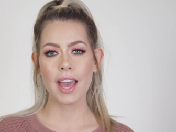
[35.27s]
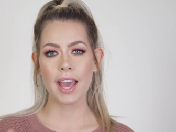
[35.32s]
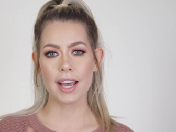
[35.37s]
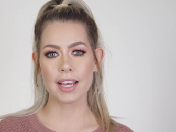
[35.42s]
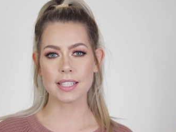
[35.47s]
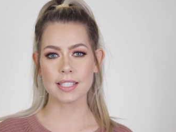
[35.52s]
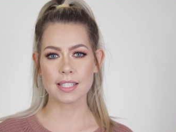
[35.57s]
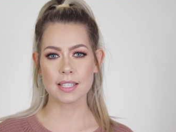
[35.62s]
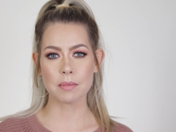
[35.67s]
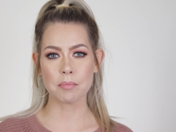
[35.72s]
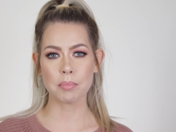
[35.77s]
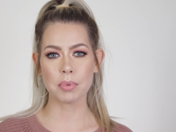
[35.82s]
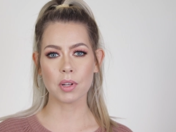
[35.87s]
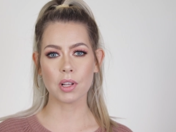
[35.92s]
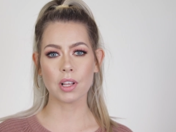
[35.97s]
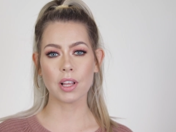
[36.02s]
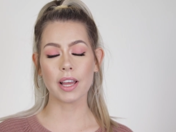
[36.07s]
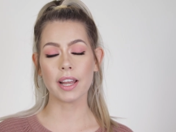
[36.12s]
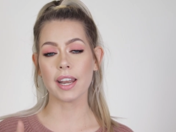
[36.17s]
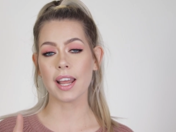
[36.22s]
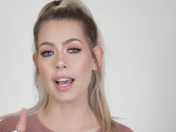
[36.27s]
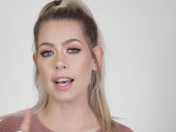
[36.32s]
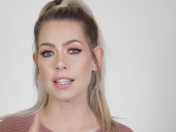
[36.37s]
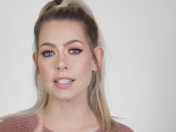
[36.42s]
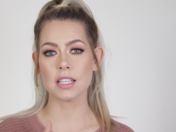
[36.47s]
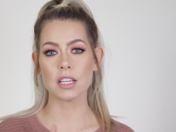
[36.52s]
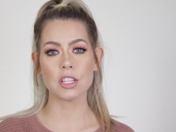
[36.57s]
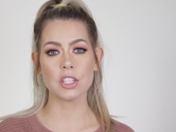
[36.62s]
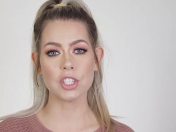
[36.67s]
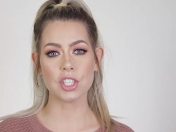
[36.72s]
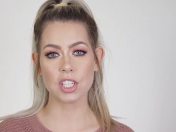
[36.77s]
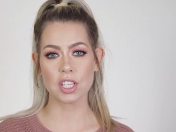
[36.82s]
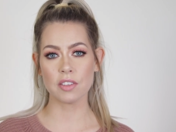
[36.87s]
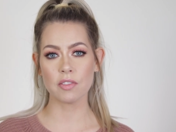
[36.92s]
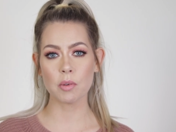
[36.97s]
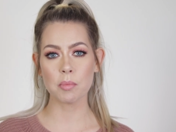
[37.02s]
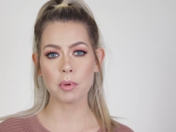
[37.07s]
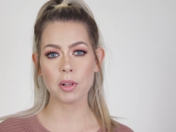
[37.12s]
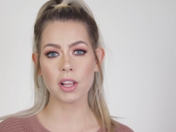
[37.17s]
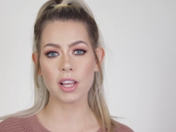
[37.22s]
as simple, and as
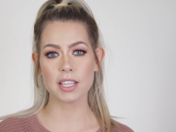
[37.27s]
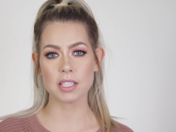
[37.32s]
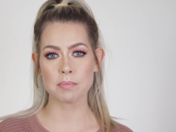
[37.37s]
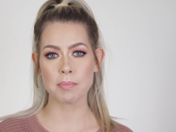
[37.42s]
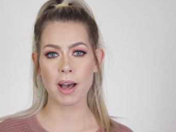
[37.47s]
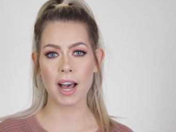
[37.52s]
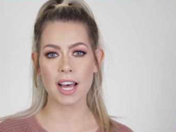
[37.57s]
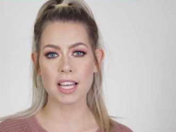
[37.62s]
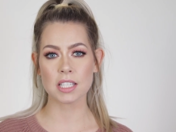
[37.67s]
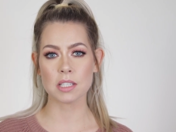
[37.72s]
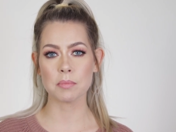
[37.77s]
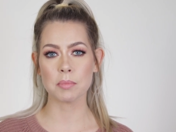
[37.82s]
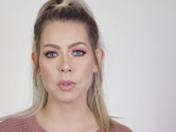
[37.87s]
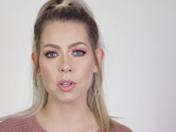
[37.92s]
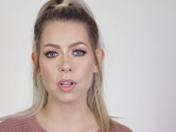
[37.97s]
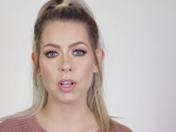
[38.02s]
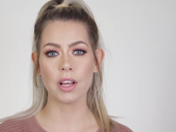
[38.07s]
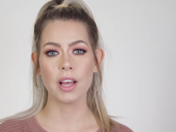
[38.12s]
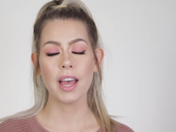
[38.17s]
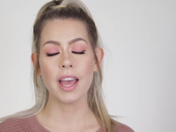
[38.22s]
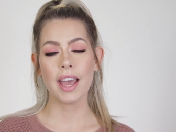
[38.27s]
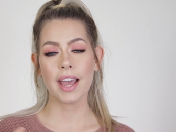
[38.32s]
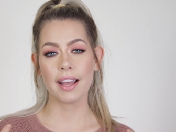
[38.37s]
achievable as possible,